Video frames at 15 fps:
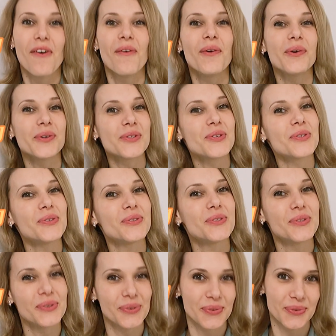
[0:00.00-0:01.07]
or to
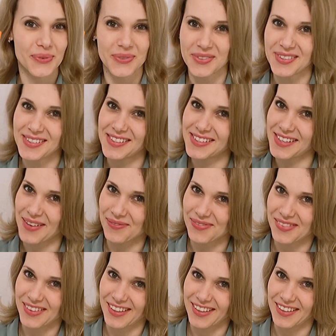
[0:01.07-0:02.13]
do
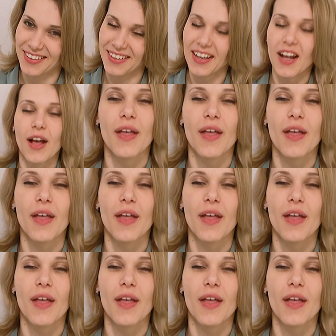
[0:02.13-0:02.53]
something.